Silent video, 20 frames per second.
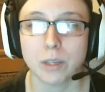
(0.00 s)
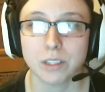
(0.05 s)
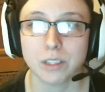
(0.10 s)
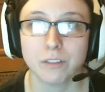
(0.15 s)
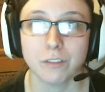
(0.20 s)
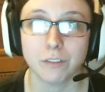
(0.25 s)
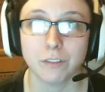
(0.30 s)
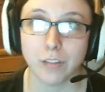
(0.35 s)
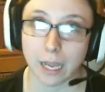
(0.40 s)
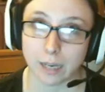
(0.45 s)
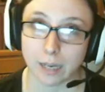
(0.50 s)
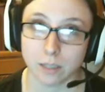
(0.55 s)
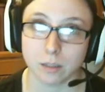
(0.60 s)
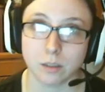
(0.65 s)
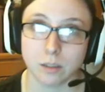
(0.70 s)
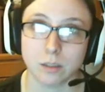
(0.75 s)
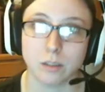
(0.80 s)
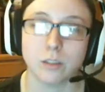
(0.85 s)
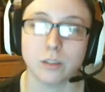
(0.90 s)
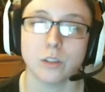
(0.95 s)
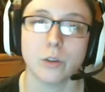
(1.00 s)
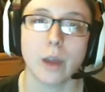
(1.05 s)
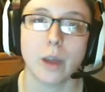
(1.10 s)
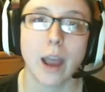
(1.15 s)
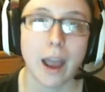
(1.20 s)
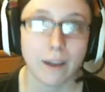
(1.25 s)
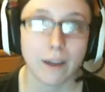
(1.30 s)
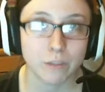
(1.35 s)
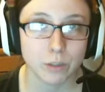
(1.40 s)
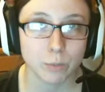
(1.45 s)
flexed. So you
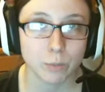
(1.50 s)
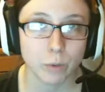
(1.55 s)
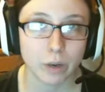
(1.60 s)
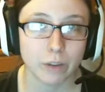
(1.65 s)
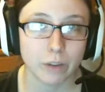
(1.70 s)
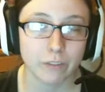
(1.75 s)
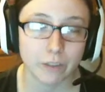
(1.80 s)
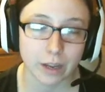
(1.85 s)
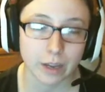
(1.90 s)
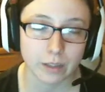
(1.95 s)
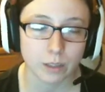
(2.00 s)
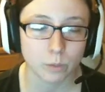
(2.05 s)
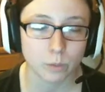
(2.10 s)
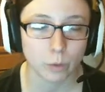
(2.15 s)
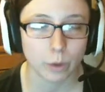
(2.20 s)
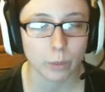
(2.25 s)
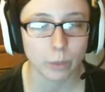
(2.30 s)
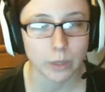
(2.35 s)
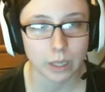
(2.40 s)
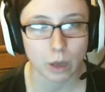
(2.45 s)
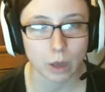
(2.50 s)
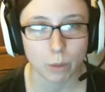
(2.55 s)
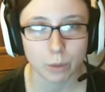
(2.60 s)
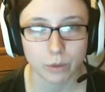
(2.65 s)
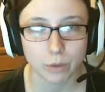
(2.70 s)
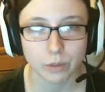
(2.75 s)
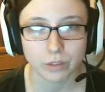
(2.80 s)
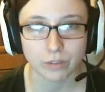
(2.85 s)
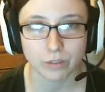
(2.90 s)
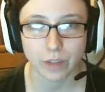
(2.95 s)
have to find this point when the
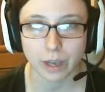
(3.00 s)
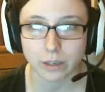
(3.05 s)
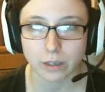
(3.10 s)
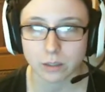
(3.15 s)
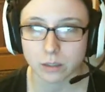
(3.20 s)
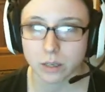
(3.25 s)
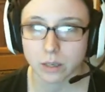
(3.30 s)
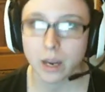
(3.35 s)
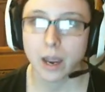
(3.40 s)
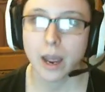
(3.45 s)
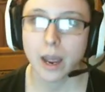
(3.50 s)
elbow is flexed.